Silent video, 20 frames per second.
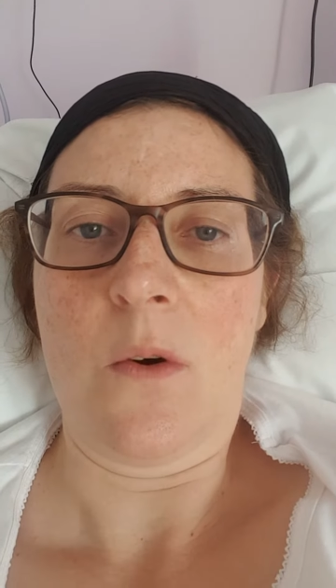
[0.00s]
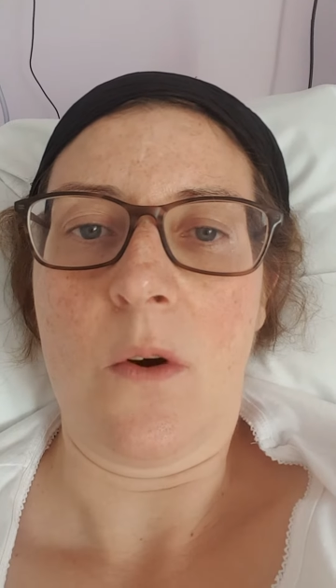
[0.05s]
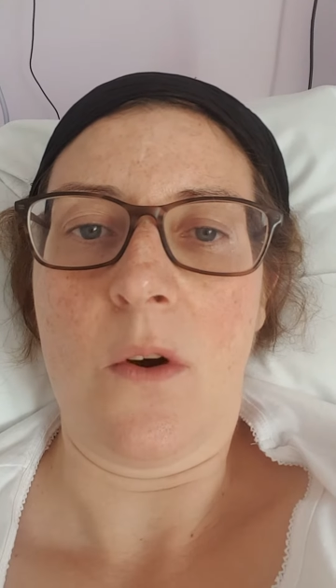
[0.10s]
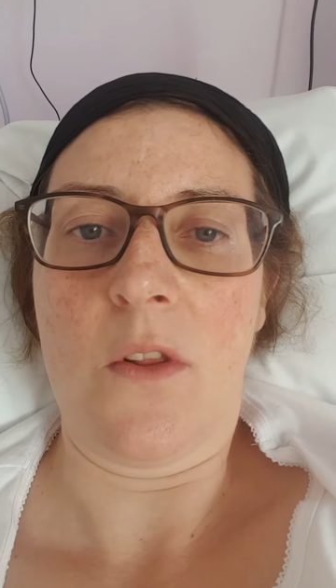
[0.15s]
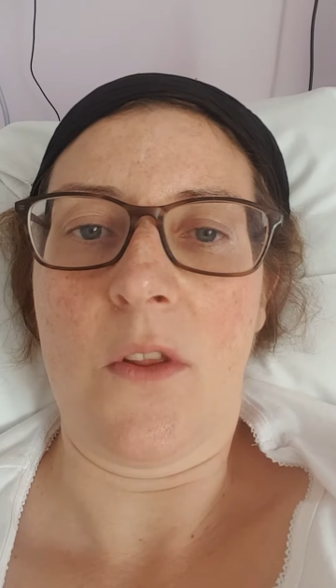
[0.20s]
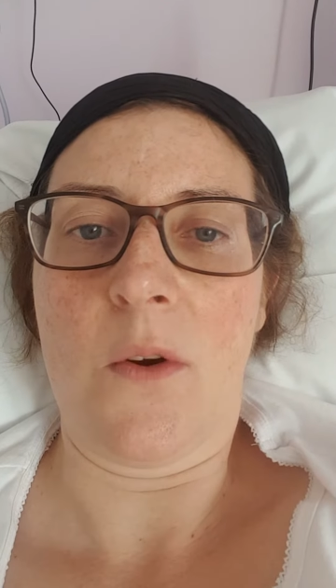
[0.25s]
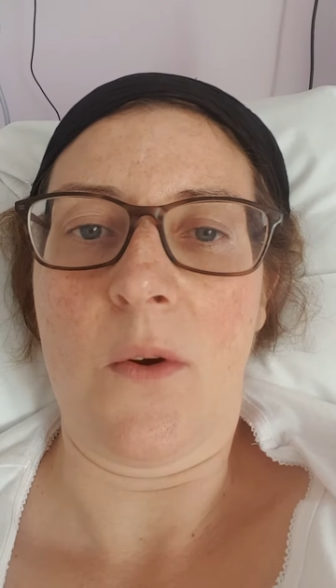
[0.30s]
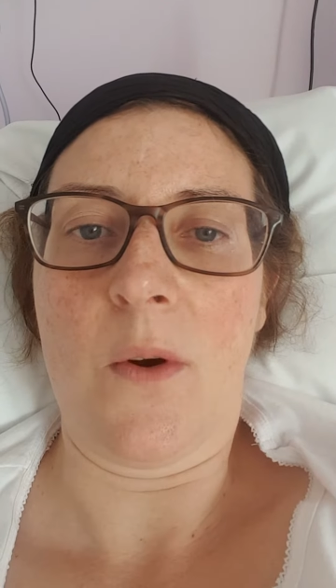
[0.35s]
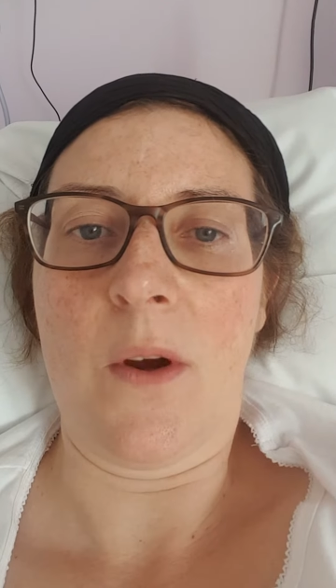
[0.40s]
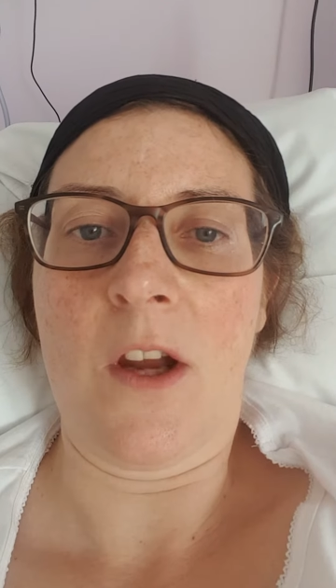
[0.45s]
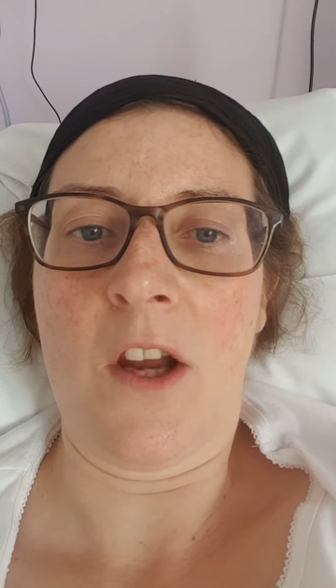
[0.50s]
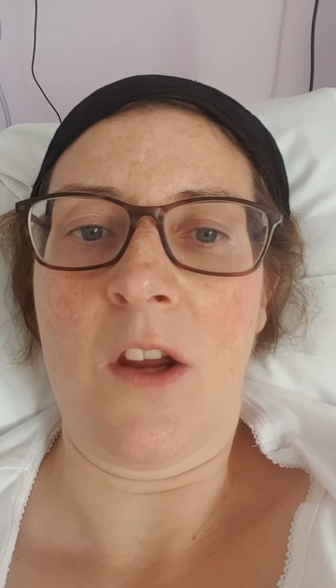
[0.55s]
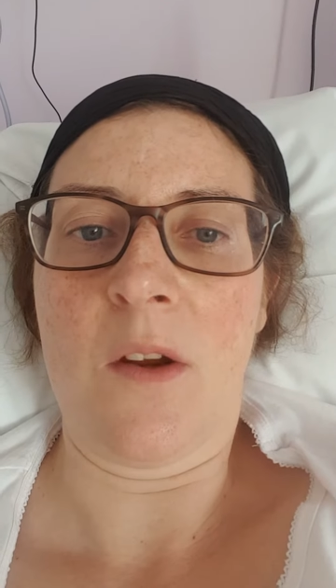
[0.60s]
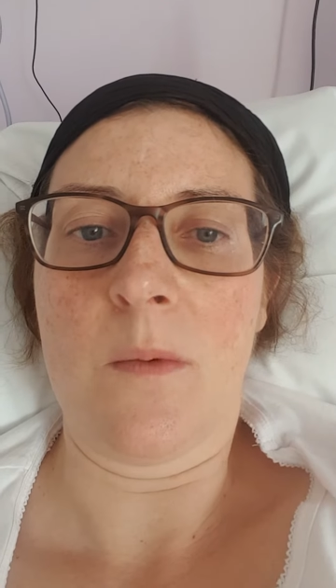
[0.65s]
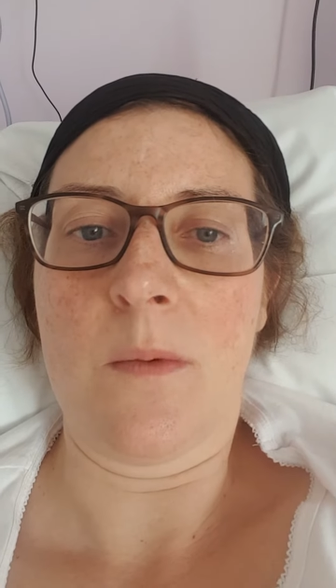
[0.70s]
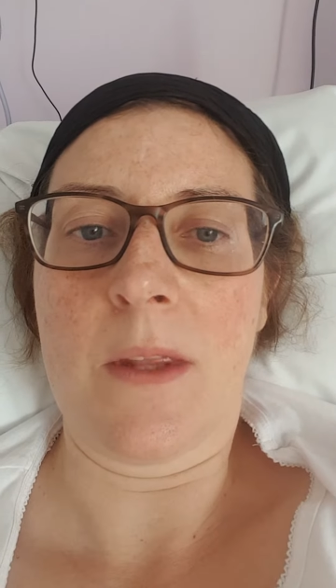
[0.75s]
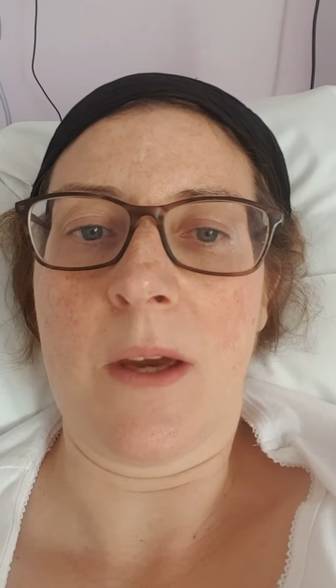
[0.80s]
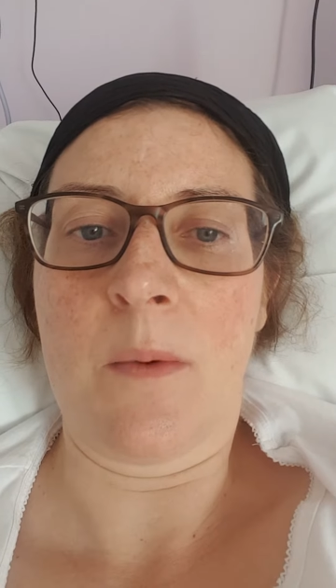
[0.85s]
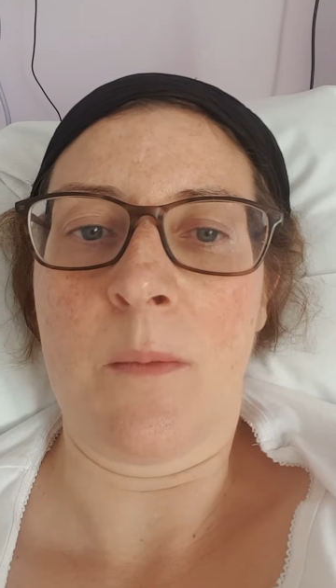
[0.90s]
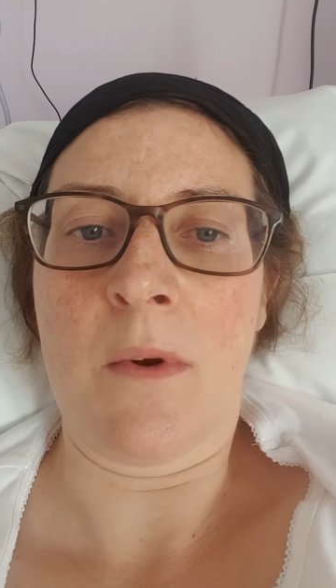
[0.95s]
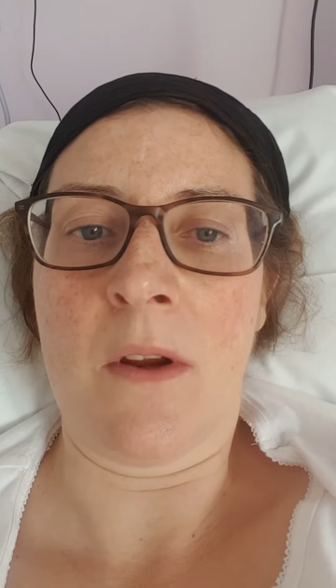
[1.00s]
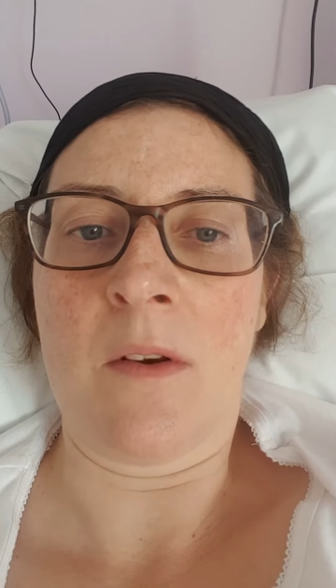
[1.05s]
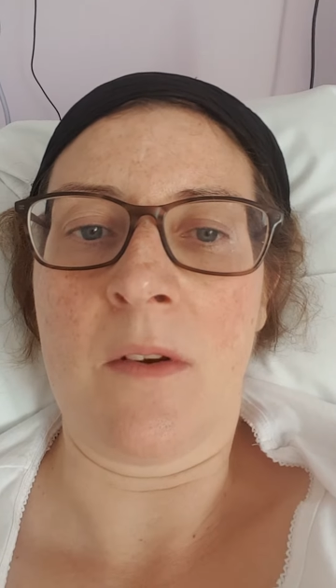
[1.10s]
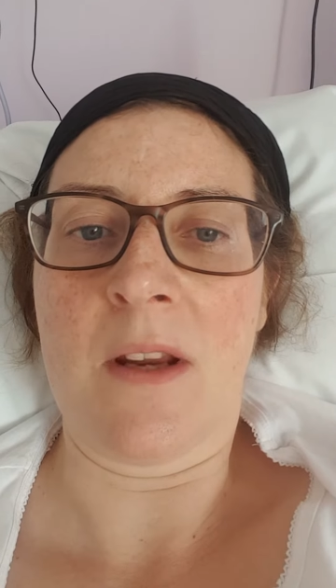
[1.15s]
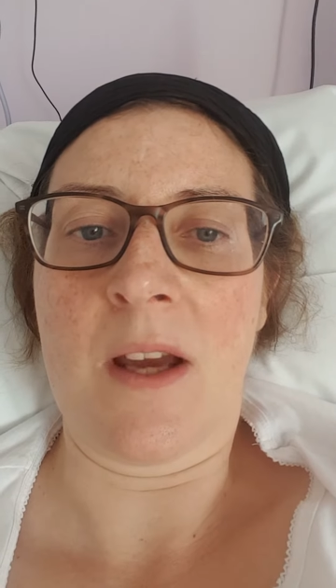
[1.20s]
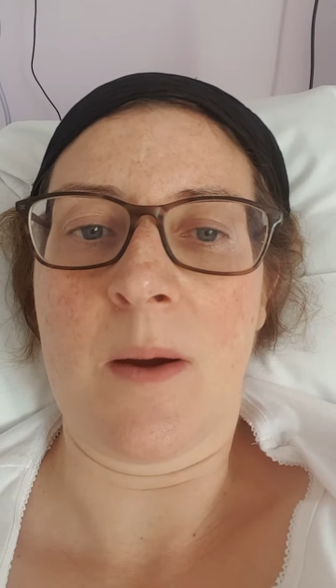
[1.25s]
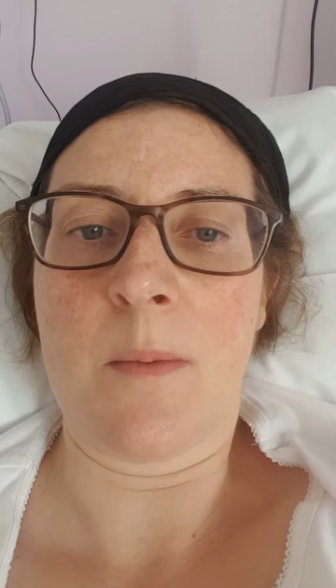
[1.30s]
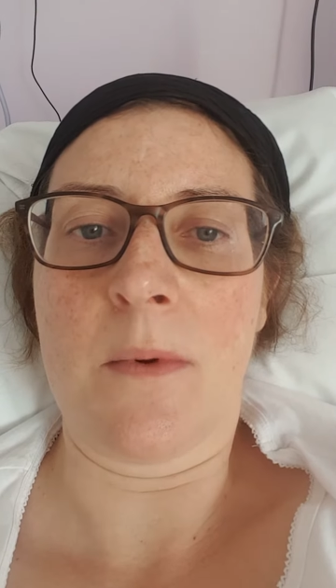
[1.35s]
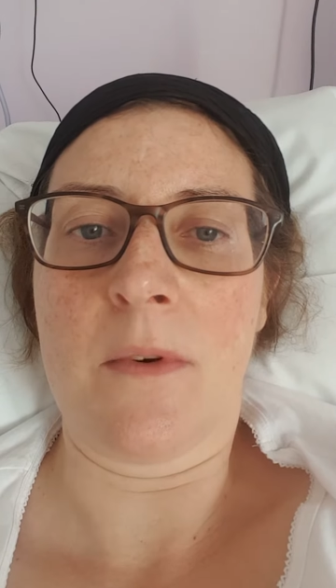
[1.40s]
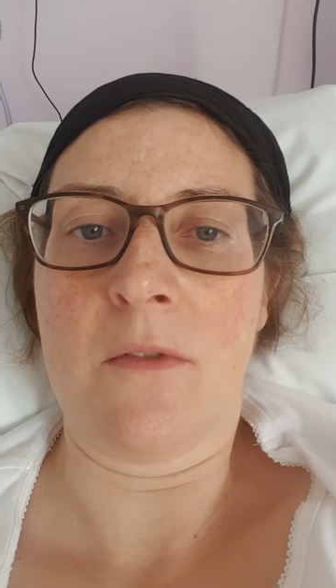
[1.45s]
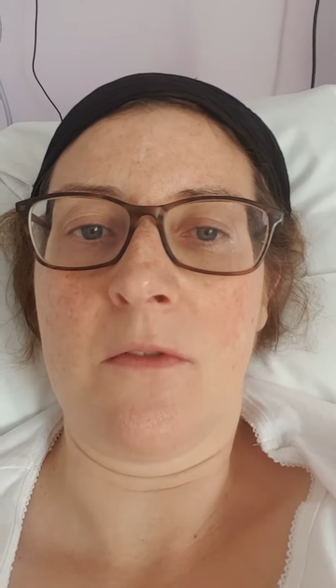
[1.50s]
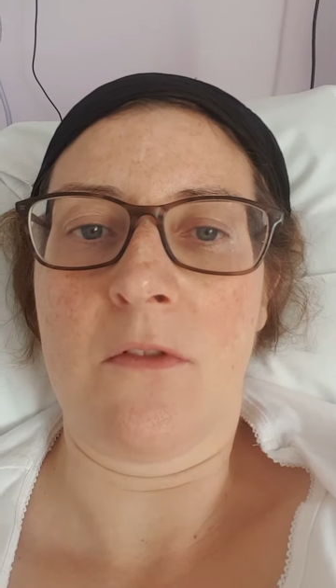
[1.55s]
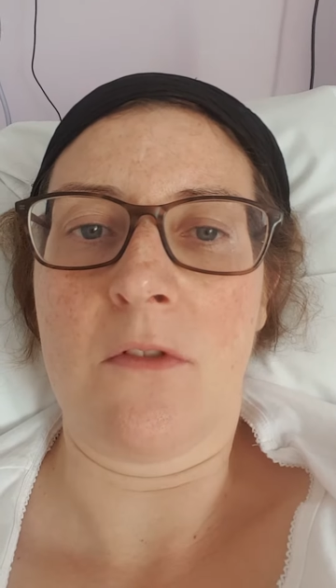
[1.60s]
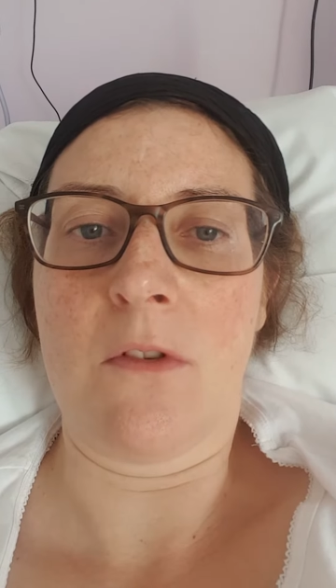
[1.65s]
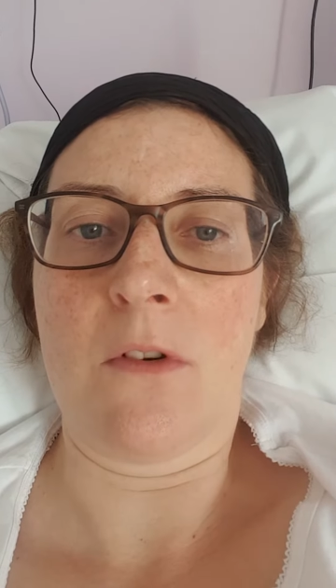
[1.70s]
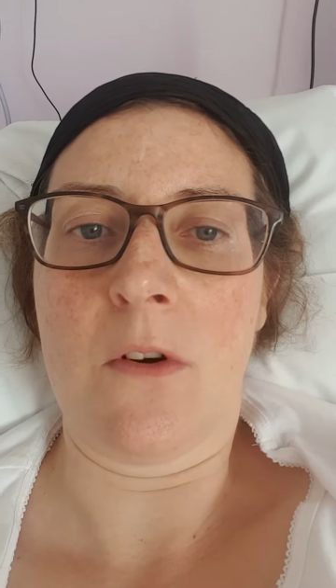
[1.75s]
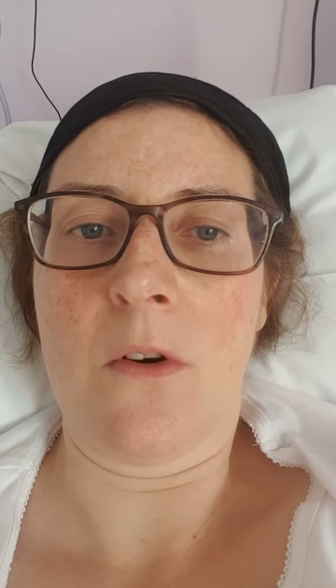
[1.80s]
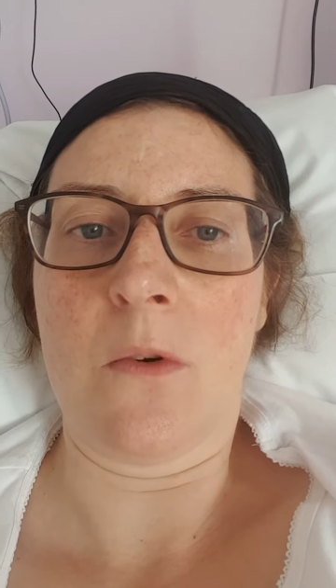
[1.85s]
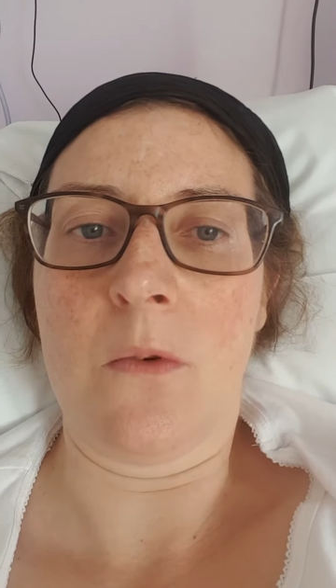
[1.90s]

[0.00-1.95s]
although I hope that won't happen for a